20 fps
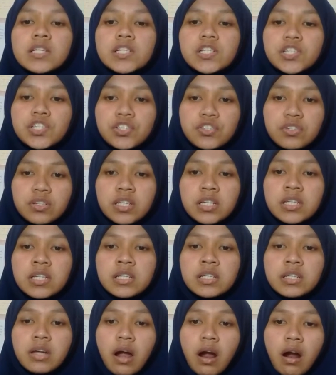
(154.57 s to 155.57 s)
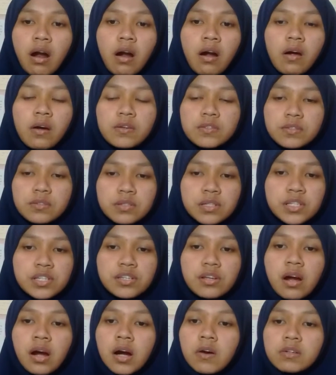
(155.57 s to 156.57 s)
Studies
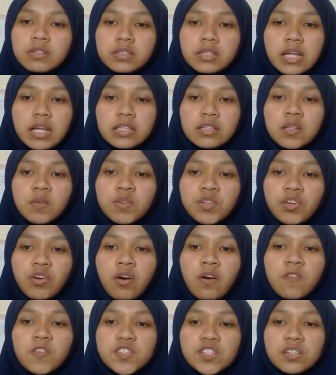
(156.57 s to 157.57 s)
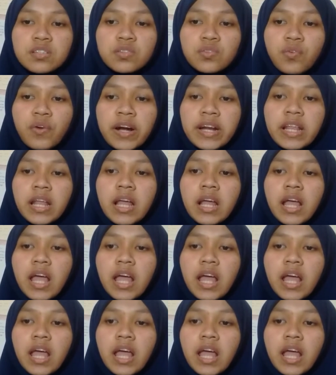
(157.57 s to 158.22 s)
show that the WTO was a trade,